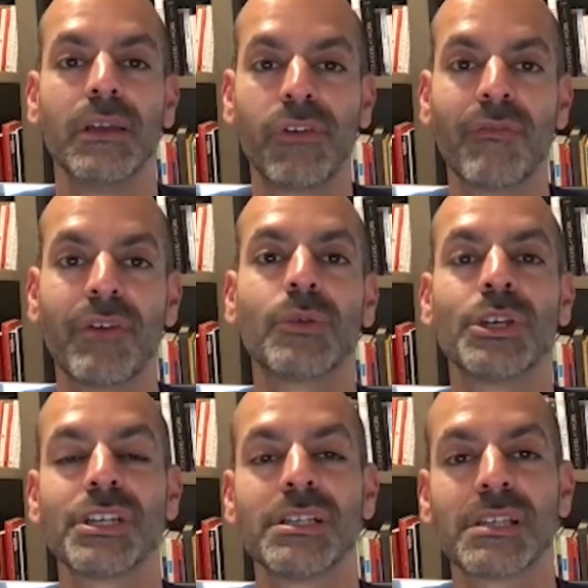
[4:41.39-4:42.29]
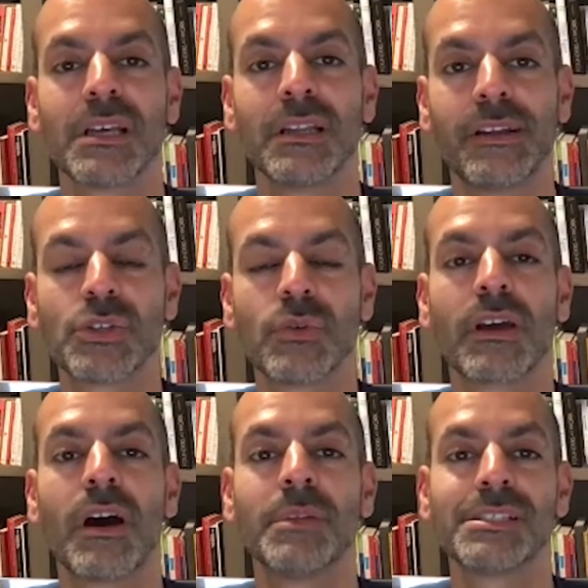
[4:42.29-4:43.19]
If you have any questions, let us know in the
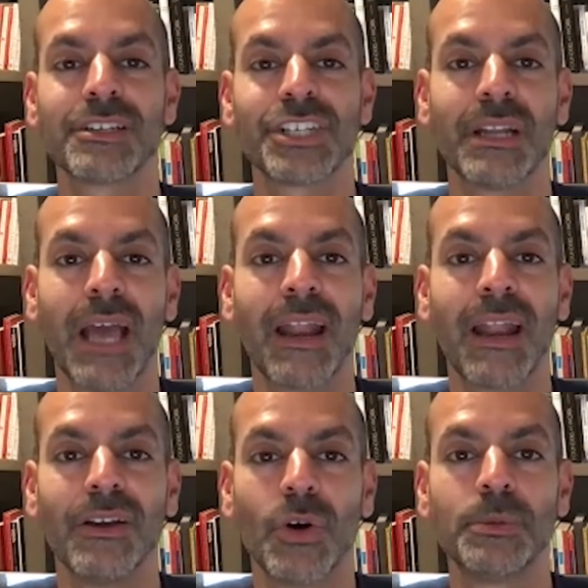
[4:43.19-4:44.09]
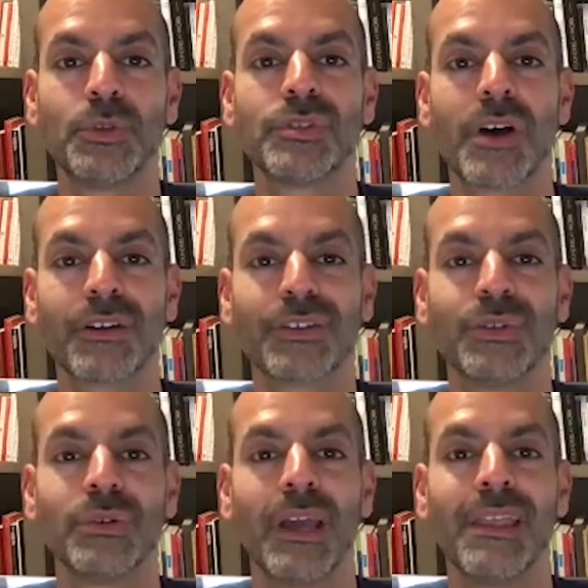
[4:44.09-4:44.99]
comment section, and I hope to talk to
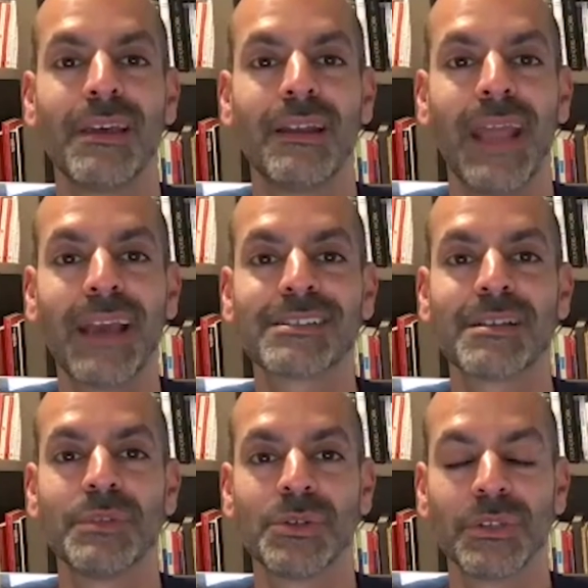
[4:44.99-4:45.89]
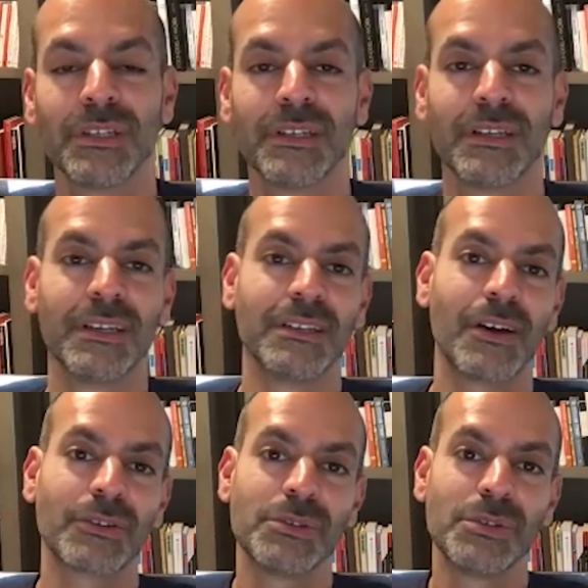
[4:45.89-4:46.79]
you in the next episode.
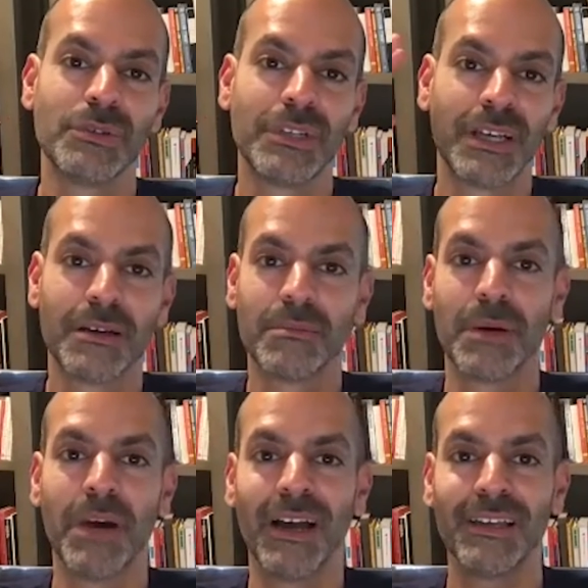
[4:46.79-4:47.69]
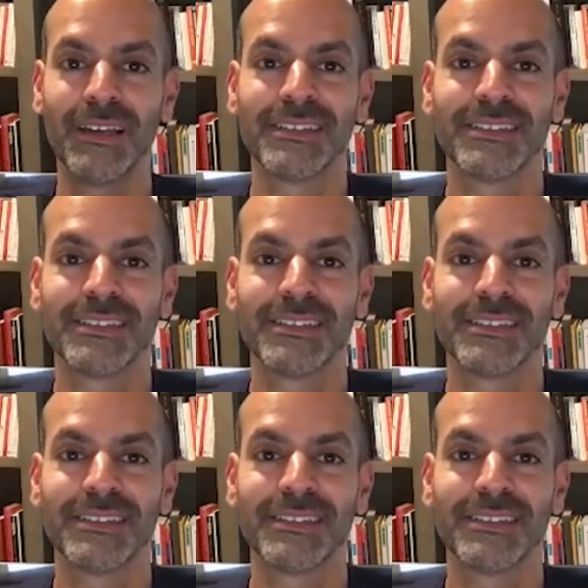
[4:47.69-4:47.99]
Talk to you soon. Bye-bye.